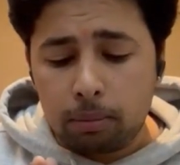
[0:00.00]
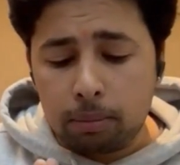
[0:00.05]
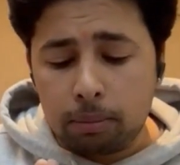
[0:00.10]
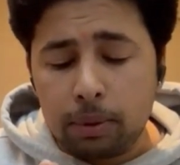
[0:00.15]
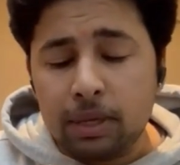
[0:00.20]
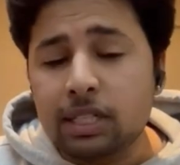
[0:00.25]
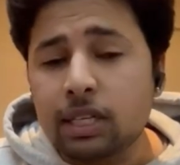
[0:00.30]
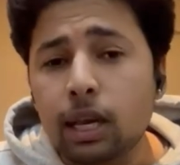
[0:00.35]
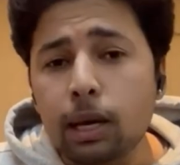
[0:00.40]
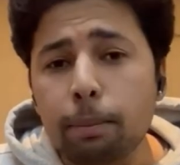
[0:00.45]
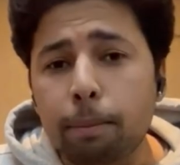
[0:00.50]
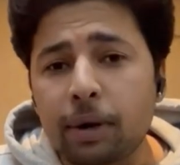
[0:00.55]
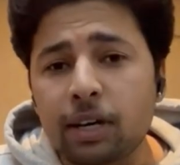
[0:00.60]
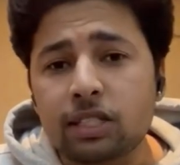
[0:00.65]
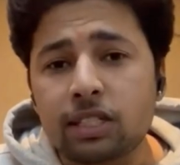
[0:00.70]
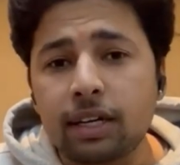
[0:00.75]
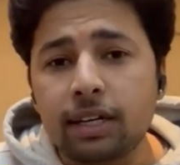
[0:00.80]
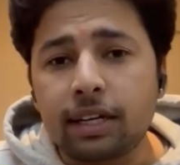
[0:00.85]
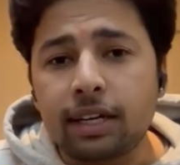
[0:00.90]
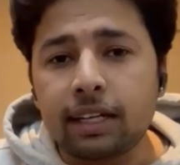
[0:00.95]
basically
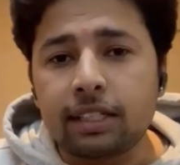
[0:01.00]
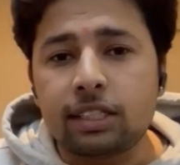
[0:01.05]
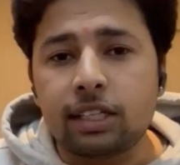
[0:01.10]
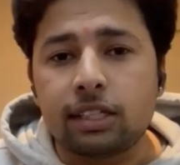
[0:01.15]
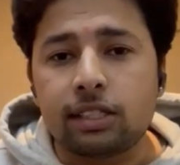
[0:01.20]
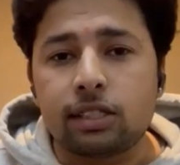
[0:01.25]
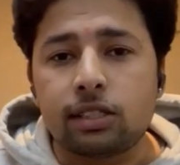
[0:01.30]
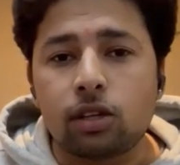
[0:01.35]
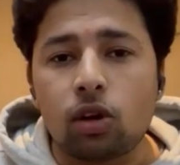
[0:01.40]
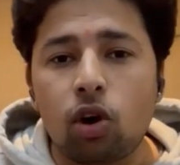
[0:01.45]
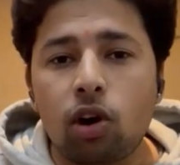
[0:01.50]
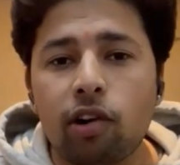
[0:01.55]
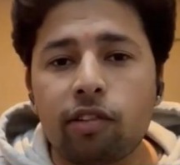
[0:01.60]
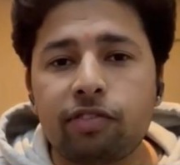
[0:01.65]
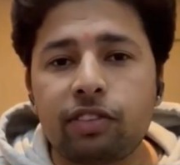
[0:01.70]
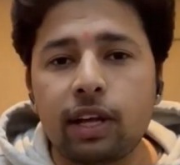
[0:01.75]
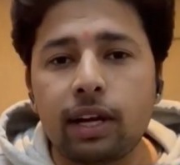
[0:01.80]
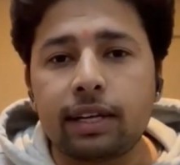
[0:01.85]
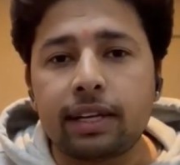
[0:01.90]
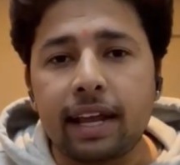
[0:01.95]
percentages
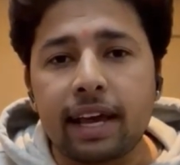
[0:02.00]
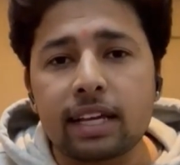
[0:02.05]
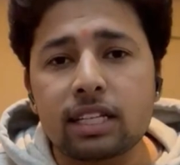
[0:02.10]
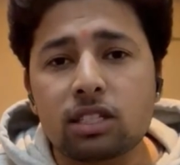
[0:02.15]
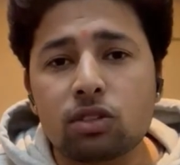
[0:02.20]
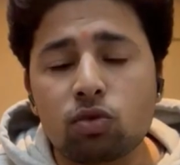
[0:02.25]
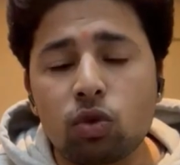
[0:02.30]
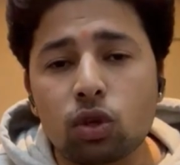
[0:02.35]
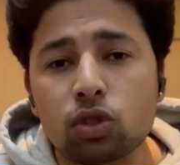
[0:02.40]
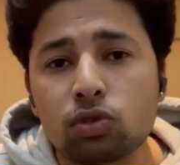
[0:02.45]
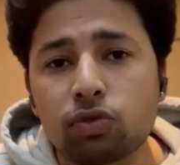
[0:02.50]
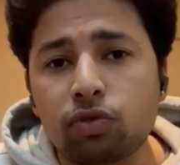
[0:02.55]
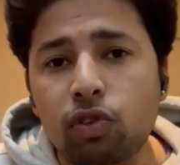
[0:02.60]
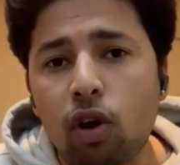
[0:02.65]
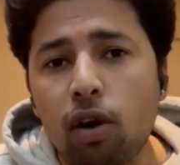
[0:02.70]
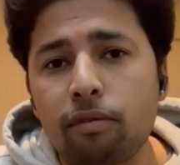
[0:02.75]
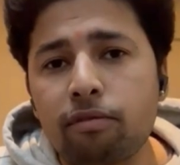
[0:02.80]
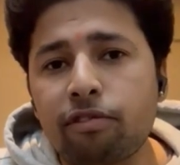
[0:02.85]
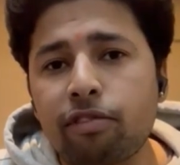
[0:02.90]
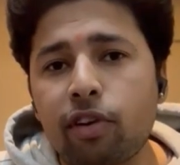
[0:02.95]
of the tax was
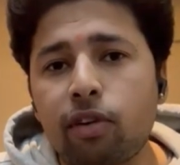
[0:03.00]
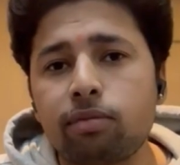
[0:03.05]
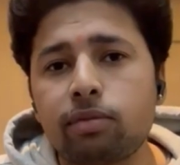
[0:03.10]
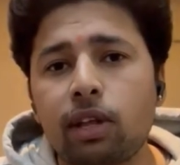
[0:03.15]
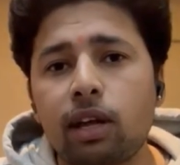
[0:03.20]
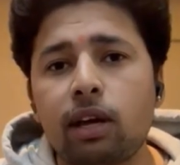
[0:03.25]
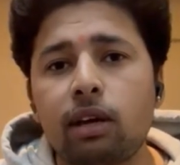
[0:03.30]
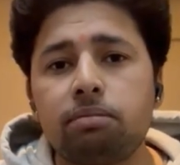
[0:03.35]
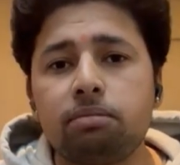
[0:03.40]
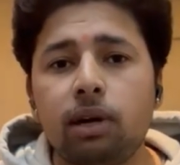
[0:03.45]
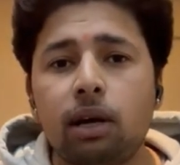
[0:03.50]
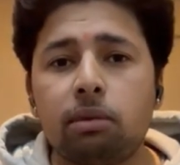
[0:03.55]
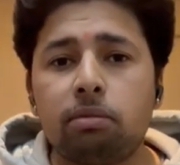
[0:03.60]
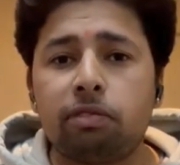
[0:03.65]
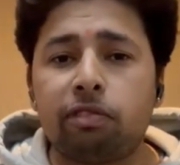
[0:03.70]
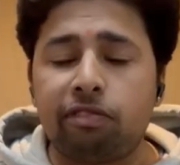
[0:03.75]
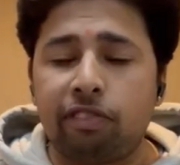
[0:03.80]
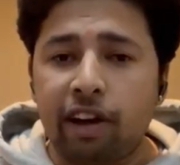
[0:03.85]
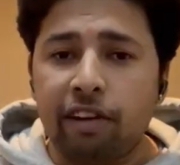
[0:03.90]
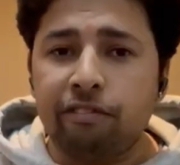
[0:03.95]
formed from the
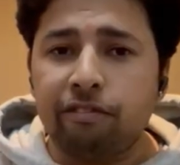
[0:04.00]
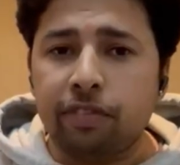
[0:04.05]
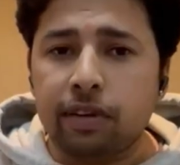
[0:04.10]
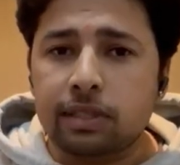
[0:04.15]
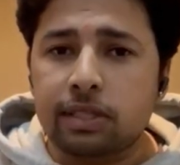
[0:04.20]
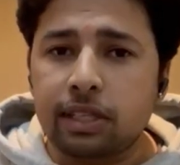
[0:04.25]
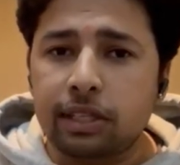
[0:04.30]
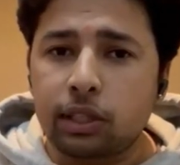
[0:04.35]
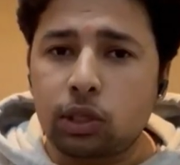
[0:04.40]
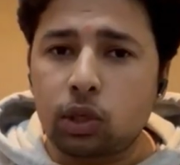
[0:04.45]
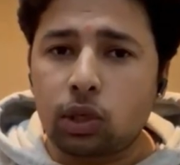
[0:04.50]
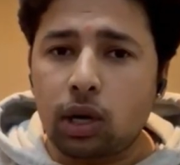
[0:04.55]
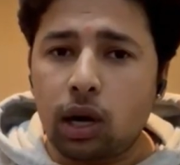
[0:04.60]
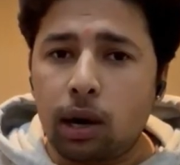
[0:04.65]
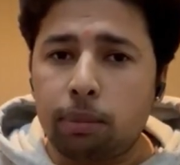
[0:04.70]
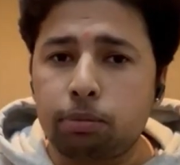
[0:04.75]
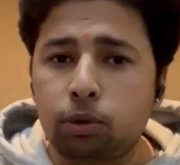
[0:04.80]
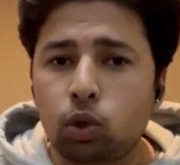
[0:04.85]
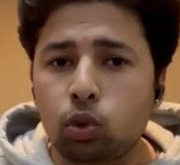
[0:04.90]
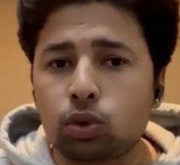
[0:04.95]
5%
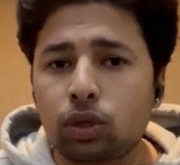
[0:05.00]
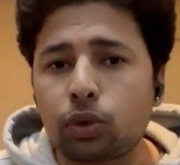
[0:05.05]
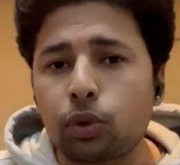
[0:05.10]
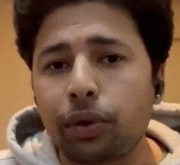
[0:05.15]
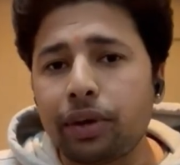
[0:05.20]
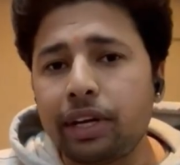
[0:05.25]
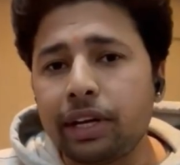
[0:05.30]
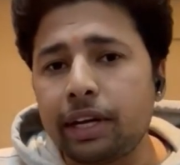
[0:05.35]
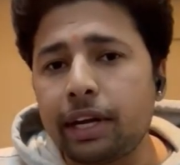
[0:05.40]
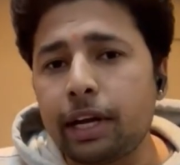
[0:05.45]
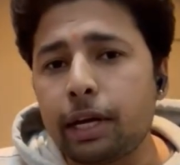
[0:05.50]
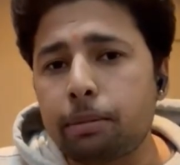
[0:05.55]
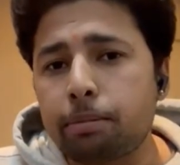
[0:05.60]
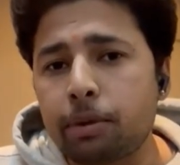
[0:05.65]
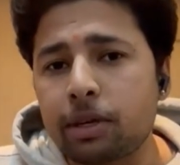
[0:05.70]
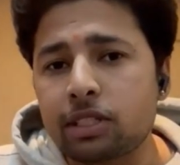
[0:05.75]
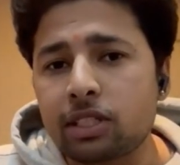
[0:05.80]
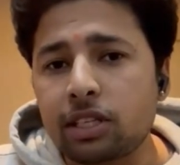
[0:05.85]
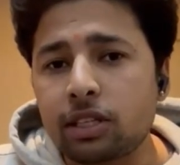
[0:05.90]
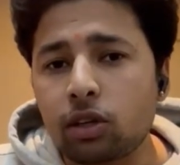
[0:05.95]
up to the
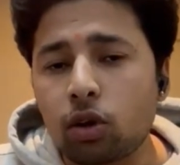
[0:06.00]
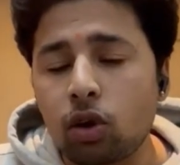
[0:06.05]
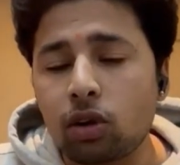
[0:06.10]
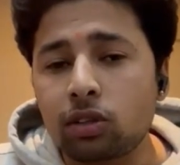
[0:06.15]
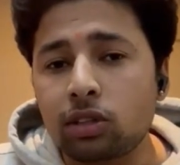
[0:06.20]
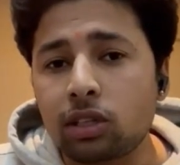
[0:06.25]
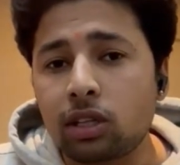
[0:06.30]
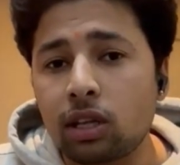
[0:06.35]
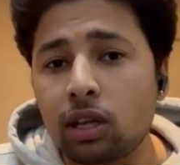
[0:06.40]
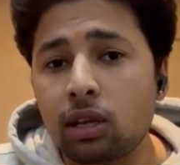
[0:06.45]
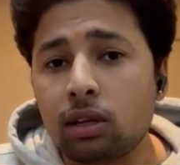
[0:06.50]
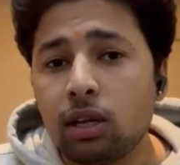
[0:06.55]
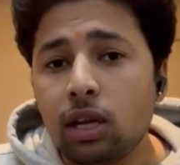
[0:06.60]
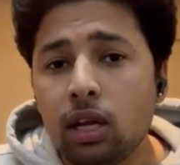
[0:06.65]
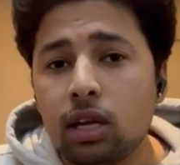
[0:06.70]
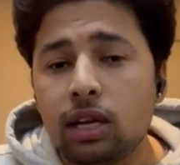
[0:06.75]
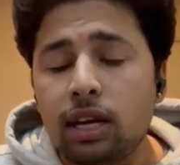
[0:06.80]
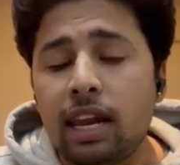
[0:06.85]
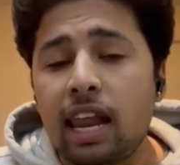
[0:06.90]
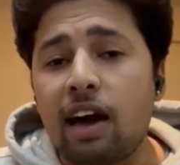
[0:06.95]
28% on the
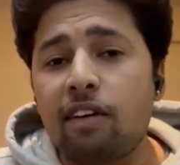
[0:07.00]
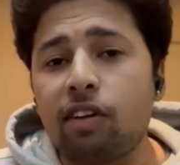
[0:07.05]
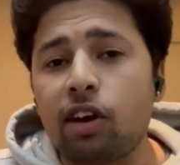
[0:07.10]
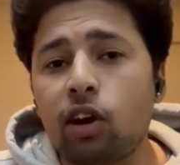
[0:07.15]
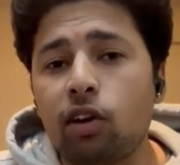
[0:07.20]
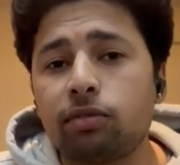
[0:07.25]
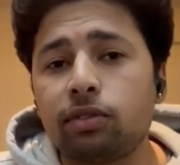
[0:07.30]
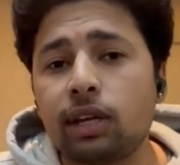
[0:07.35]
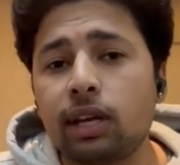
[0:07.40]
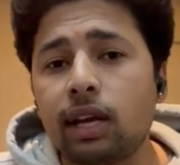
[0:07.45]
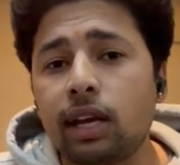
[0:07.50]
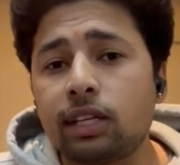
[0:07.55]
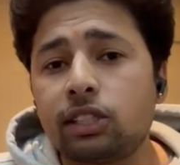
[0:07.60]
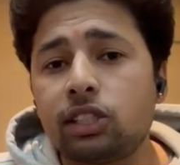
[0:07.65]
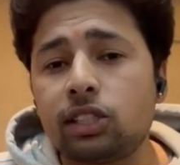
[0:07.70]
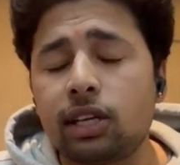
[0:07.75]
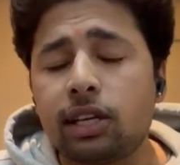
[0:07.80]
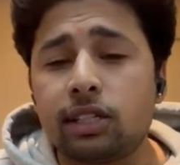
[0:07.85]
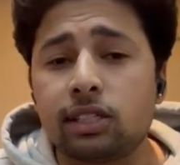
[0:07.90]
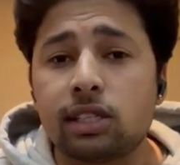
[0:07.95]
level of the
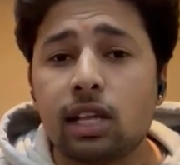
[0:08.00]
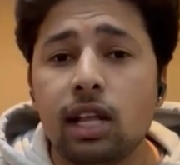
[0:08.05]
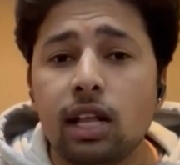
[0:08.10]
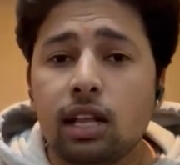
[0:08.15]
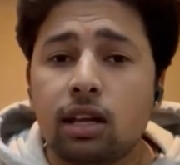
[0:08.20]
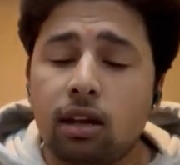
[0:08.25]
luxuries.